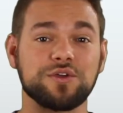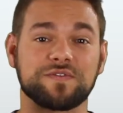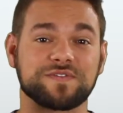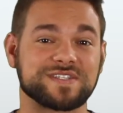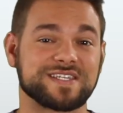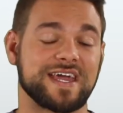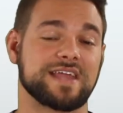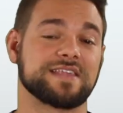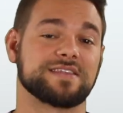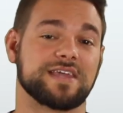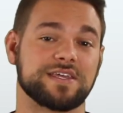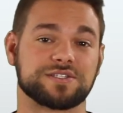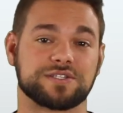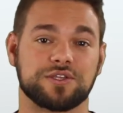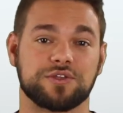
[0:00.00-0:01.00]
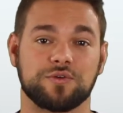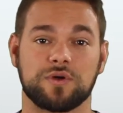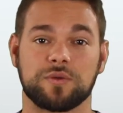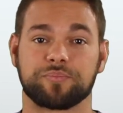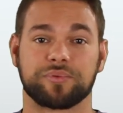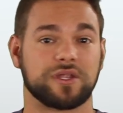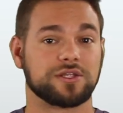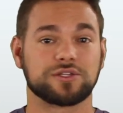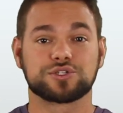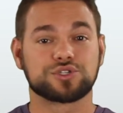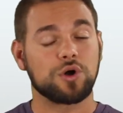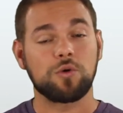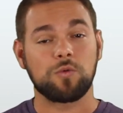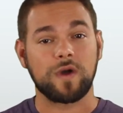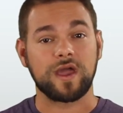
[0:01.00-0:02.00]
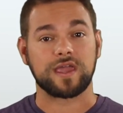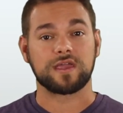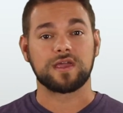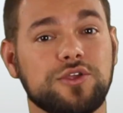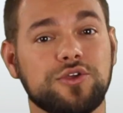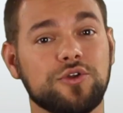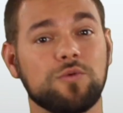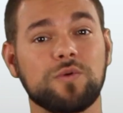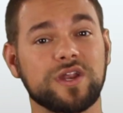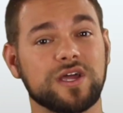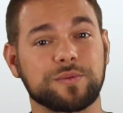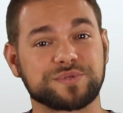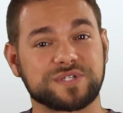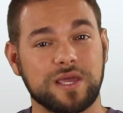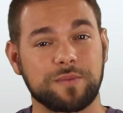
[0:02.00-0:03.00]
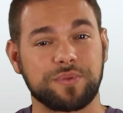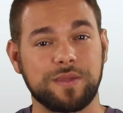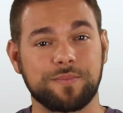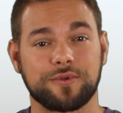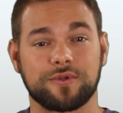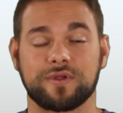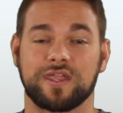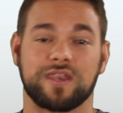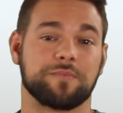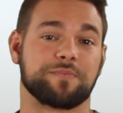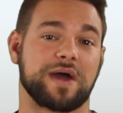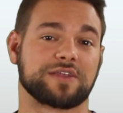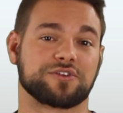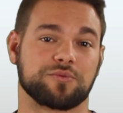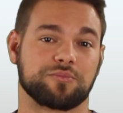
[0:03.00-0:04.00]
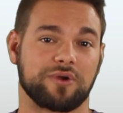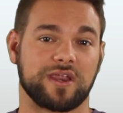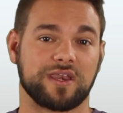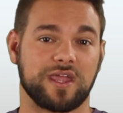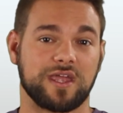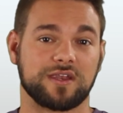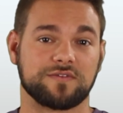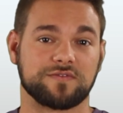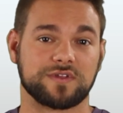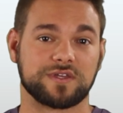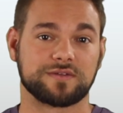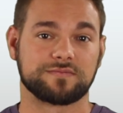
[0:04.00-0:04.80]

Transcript: you have 10 days to do it, but don't wait. You don't want to upset people and impact your brand negatively.